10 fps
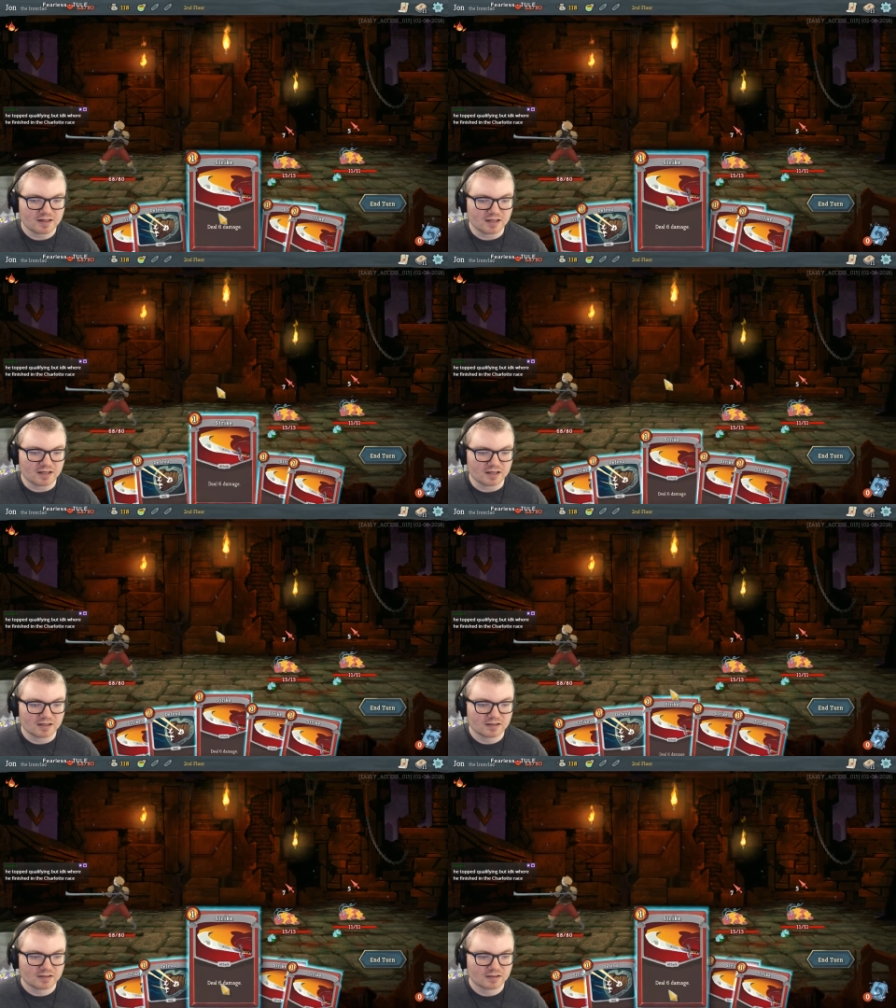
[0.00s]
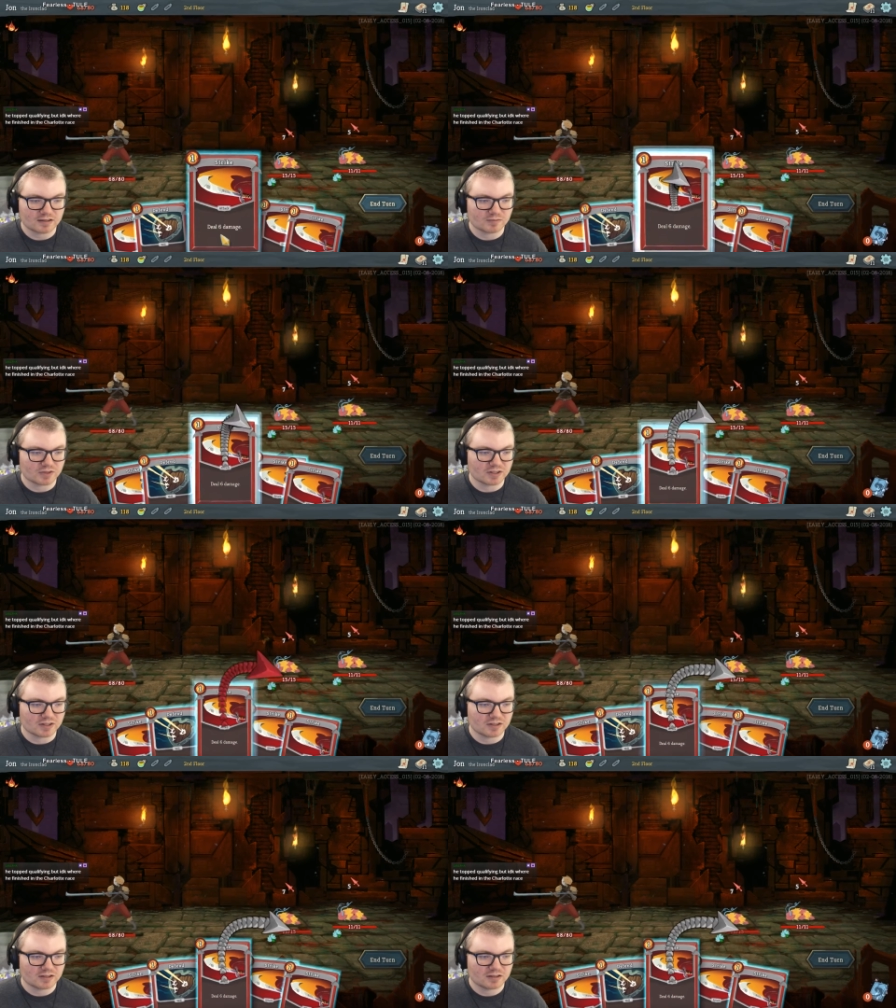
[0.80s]
think I'm
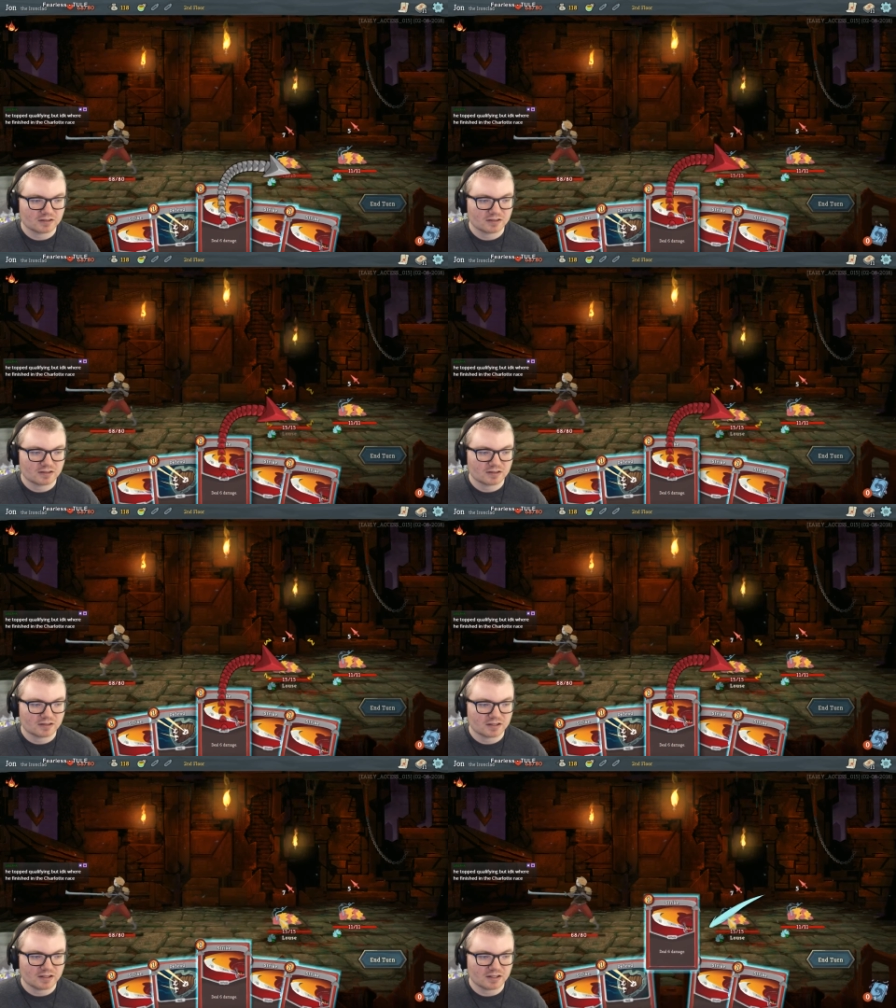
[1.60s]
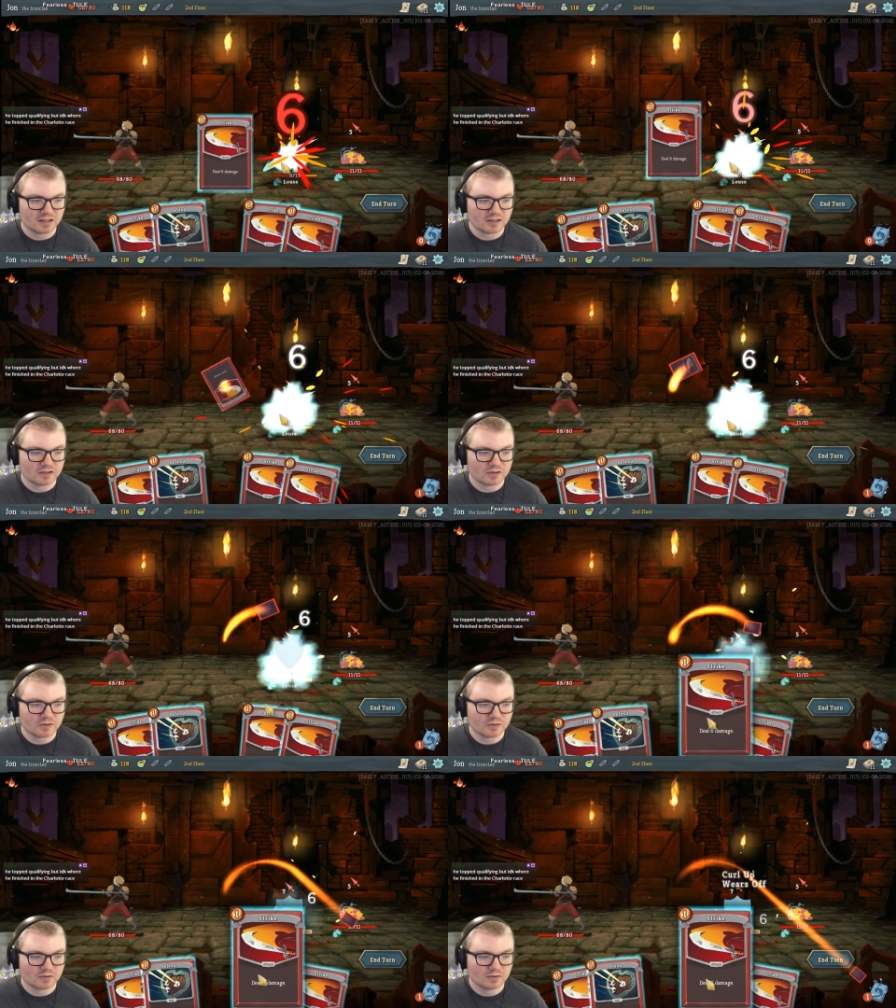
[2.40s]
gonna hit
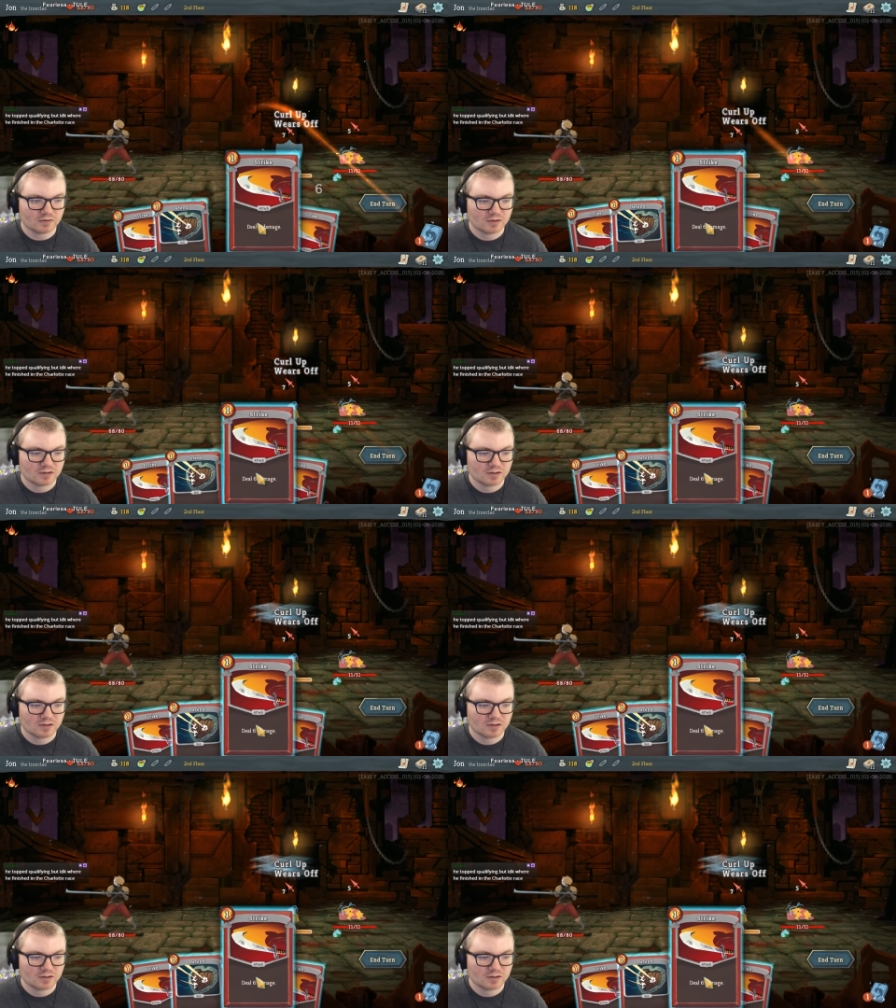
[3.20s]
you,